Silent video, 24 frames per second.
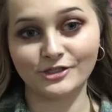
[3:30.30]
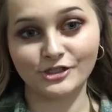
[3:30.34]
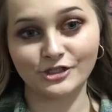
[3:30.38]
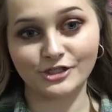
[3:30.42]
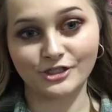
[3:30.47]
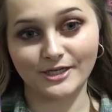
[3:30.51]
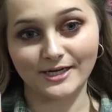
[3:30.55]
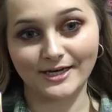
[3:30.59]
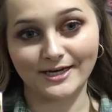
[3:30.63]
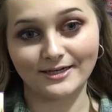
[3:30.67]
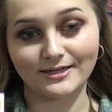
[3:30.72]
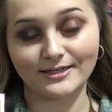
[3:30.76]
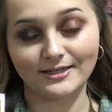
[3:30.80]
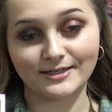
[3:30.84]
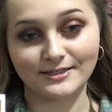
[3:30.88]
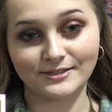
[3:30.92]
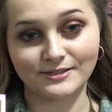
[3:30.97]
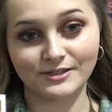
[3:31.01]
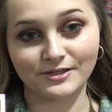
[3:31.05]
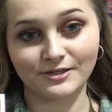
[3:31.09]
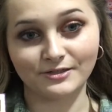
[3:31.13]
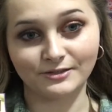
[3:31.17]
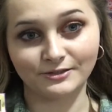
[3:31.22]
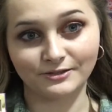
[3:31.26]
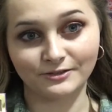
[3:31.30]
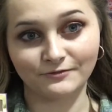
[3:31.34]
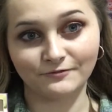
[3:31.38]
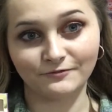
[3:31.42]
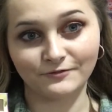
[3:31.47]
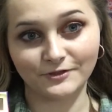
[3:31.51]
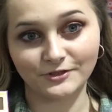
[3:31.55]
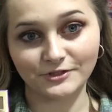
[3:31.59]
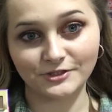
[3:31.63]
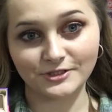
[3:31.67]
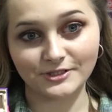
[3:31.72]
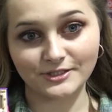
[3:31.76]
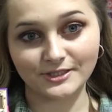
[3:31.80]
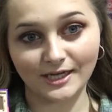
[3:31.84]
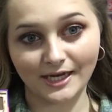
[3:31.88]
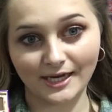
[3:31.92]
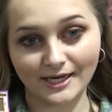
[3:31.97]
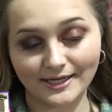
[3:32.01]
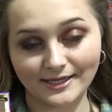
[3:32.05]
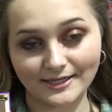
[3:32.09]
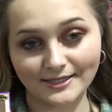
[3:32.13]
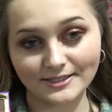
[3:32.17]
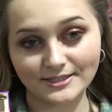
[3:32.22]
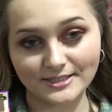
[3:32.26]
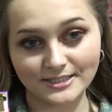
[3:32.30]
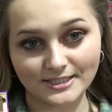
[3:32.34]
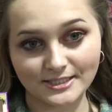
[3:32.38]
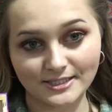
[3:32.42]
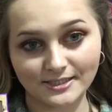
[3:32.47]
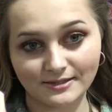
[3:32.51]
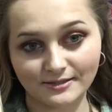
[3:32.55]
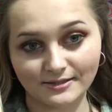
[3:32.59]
shade is called First Kiss.